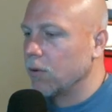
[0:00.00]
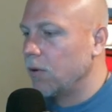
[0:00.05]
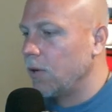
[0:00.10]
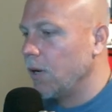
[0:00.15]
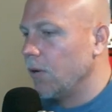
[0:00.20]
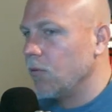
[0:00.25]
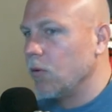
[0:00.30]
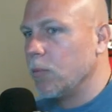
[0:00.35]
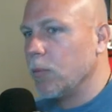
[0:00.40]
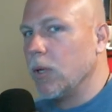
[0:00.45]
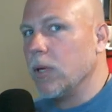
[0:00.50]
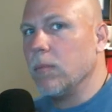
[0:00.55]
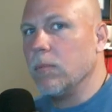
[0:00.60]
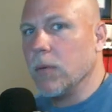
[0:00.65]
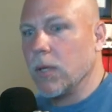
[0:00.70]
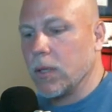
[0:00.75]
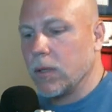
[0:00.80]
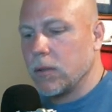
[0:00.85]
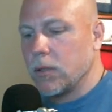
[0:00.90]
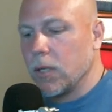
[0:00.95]
government,
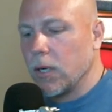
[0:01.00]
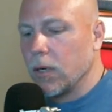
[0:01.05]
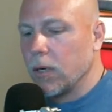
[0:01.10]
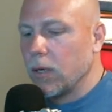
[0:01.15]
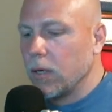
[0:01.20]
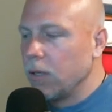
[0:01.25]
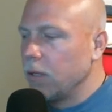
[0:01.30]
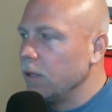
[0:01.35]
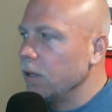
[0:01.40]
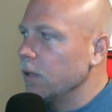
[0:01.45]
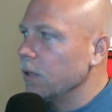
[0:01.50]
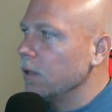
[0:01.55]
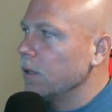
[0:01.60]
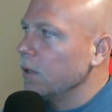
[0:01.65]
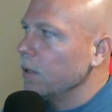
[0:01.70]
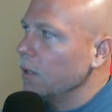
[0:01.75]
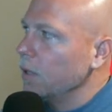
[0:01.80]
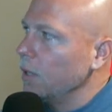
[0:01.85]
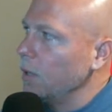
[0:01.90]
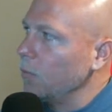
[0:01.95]
military,
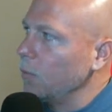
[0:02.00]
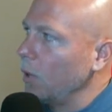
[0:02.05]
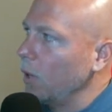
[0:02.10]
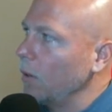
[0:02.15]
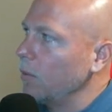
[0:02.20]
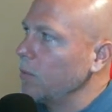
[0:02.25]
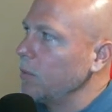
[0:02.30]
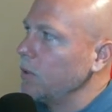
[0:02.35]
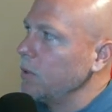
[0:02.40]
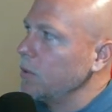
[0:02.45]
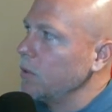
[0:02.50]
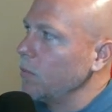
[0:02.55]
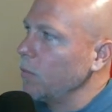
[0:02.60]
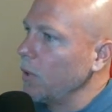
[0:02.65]
and probably some